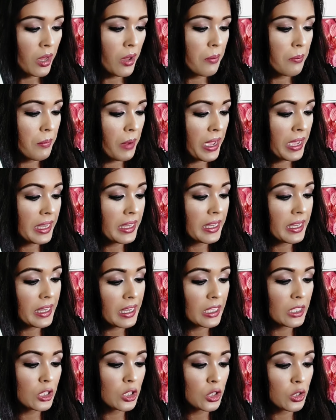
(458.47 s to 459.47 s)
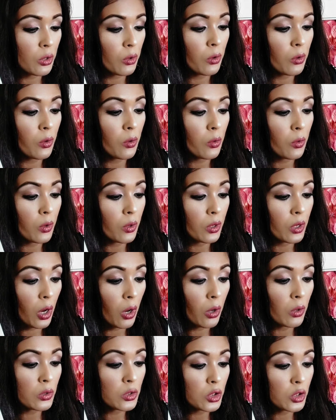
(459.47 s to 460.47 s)
Make it your
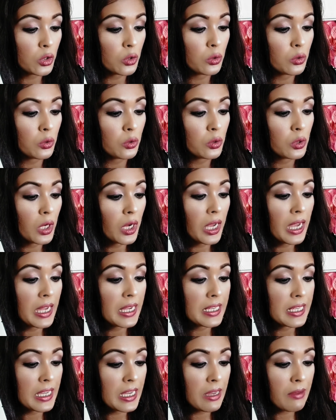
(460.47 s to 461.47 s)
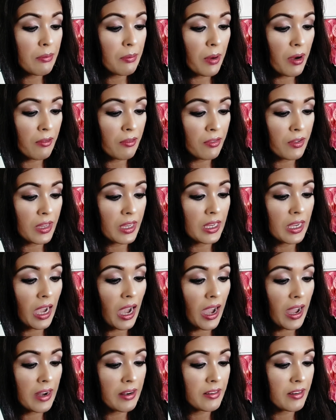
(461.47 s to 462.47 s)
go-to depuffing,
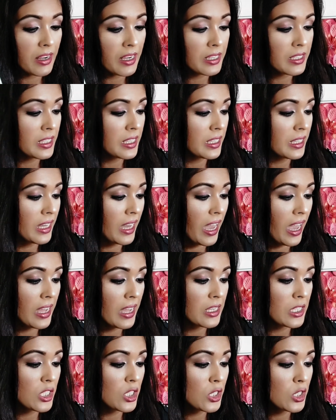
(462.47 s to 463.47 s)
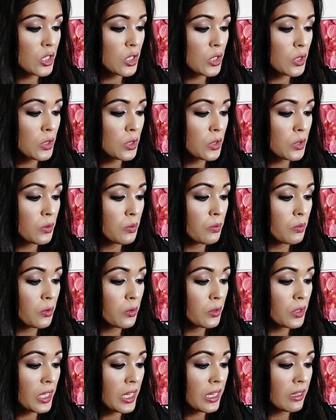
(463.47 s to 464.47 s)
hydrating, and
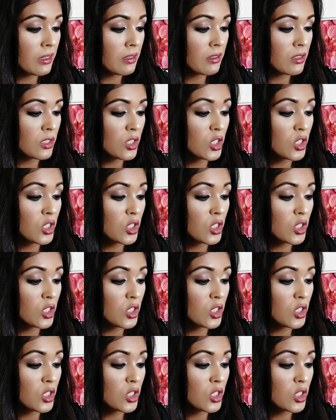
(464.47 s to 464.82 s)
soothing